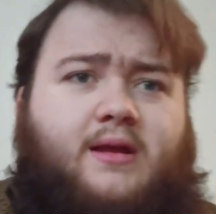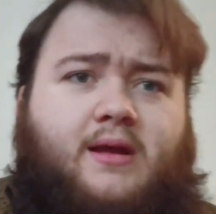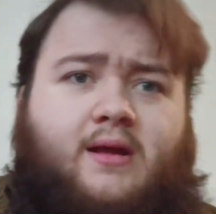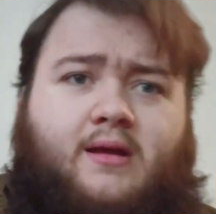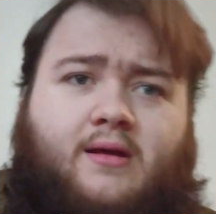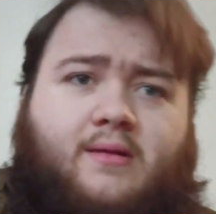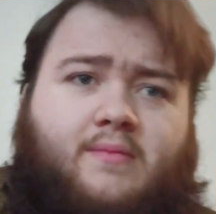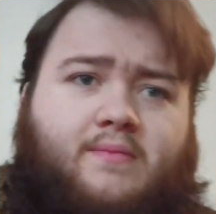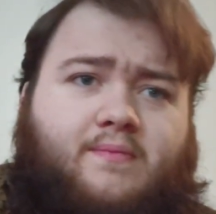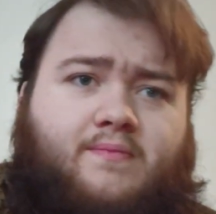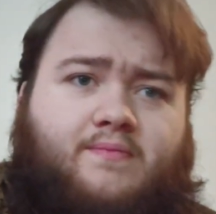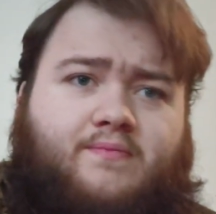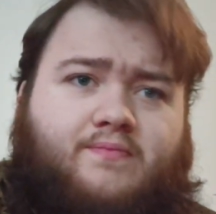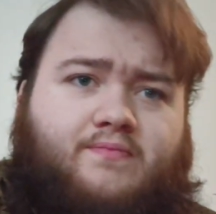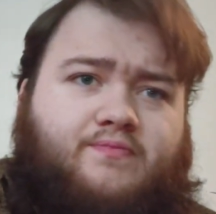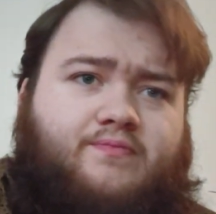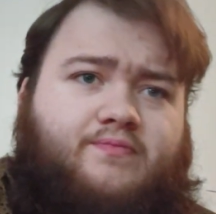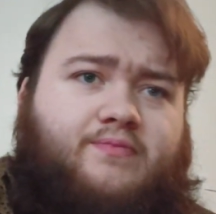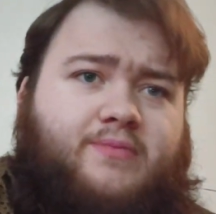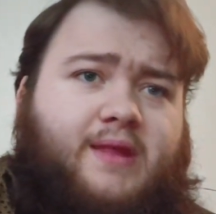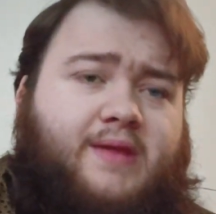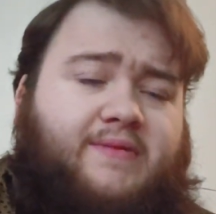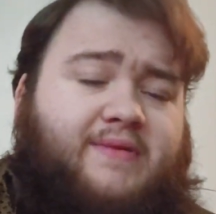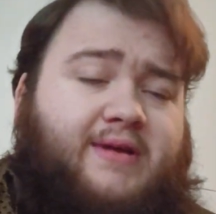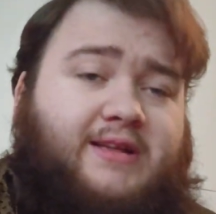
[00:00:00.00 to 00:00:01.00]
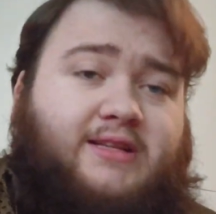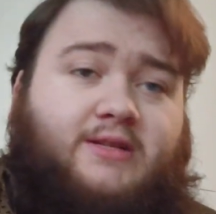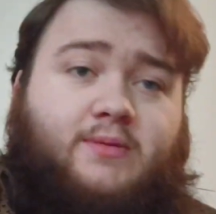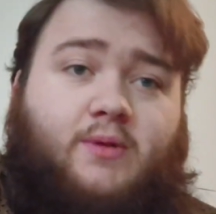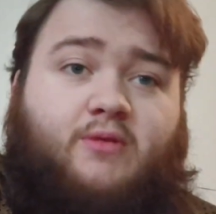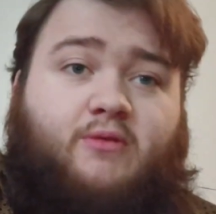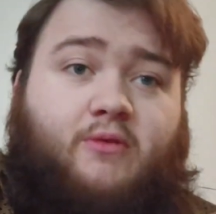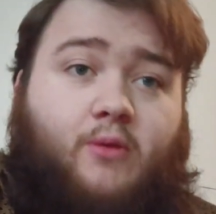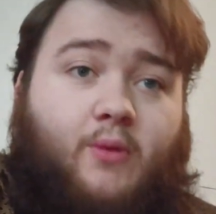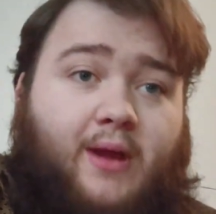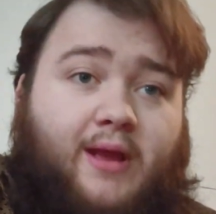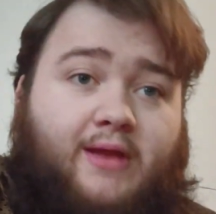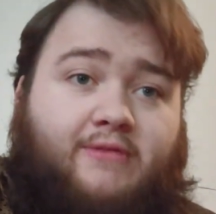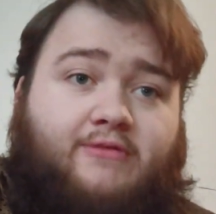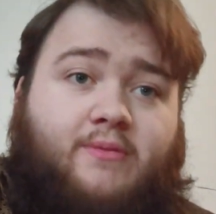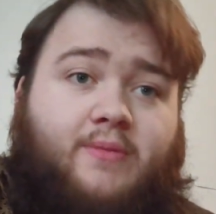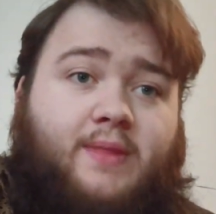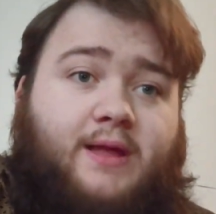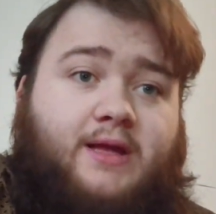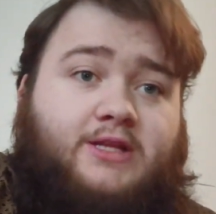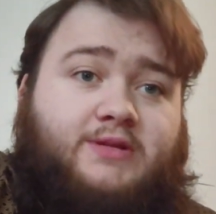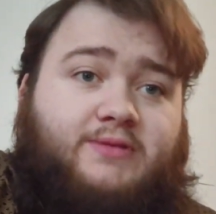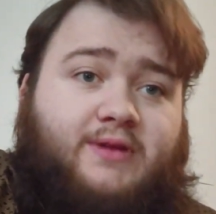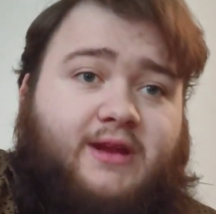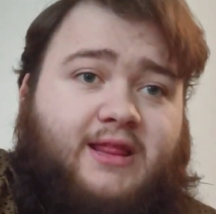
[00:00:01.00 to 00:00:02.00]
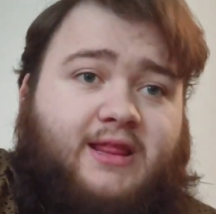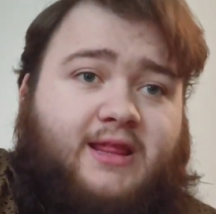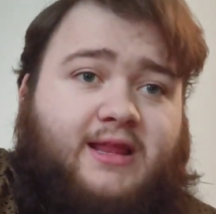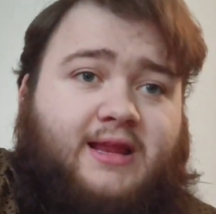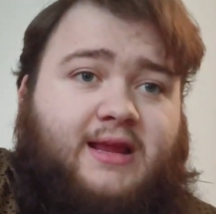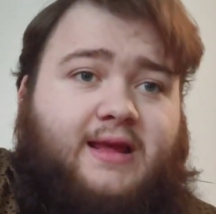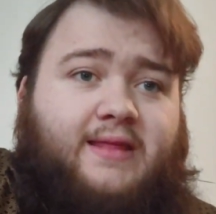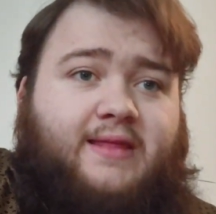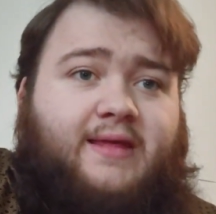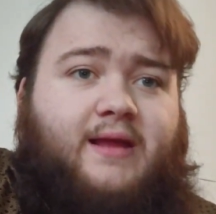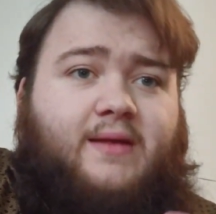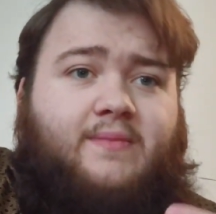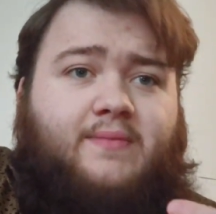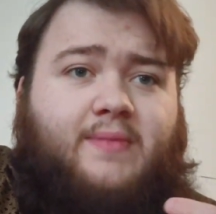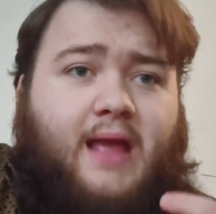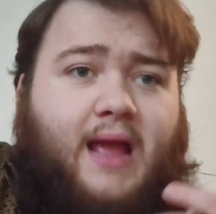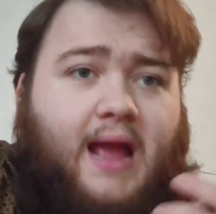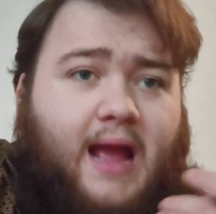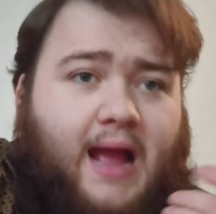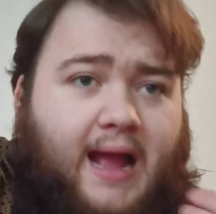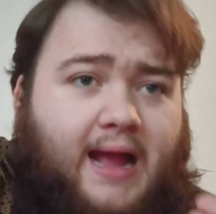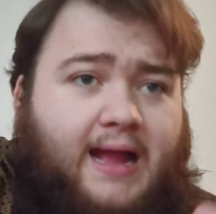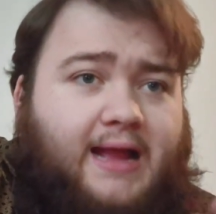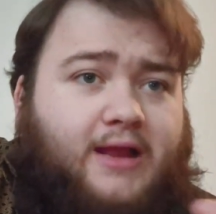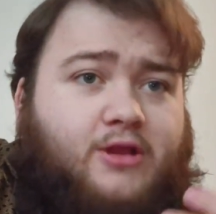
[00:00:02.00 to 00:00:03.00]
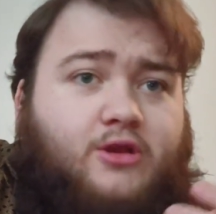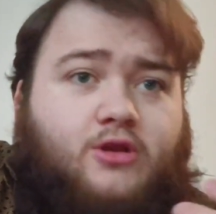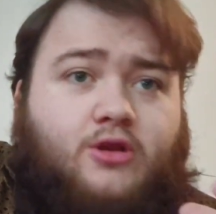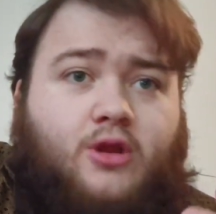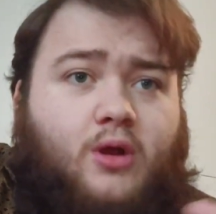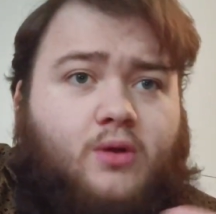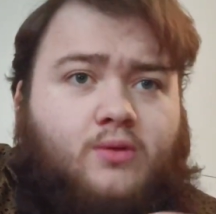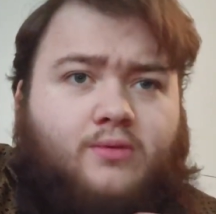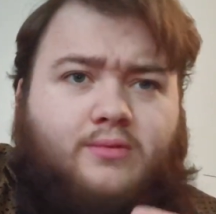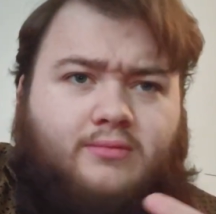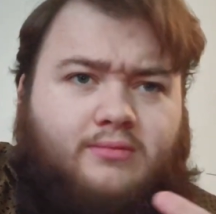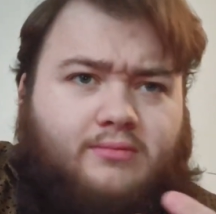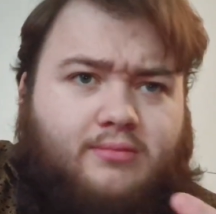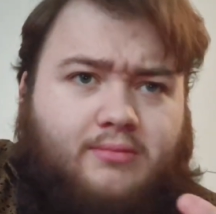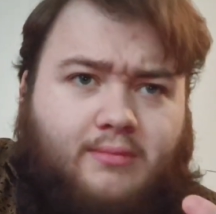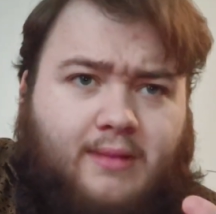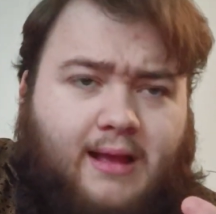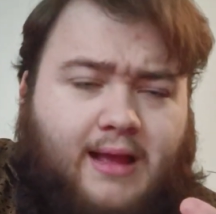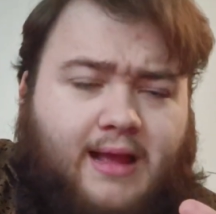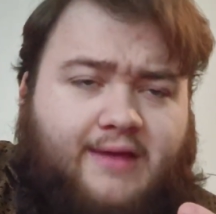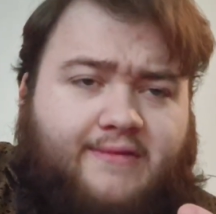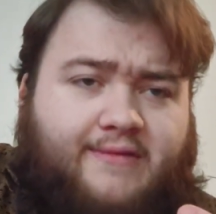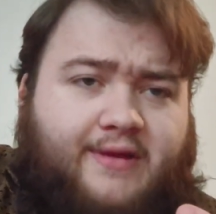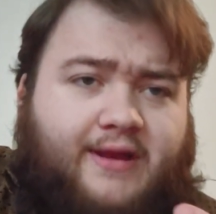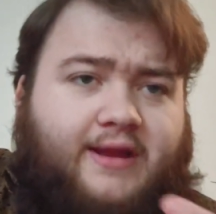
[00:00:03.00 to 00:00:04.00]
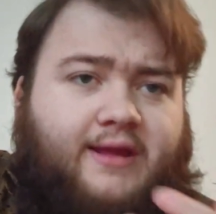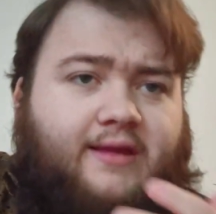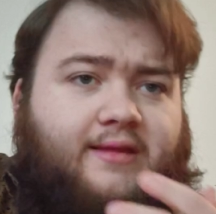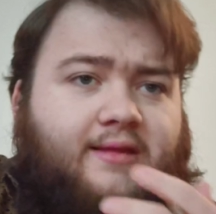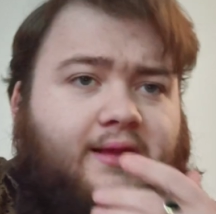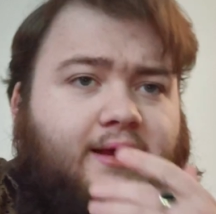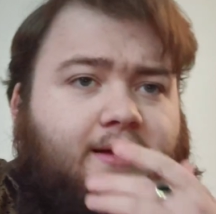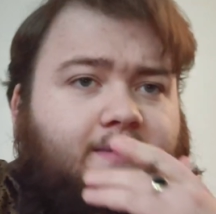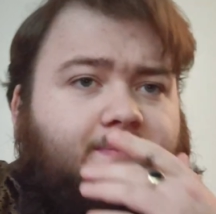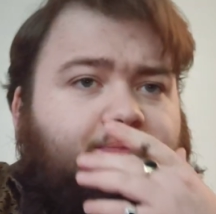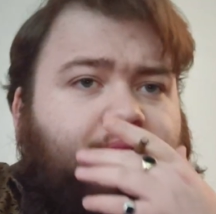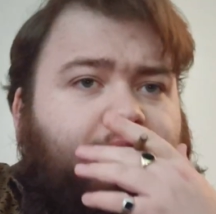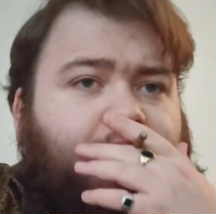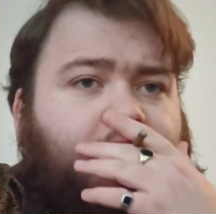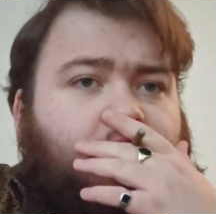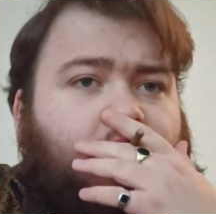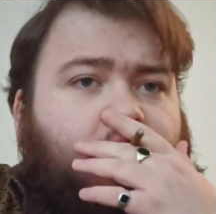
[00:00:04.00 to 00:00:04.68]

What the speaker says: never had to move away from that or anything like that, I don't have any of that.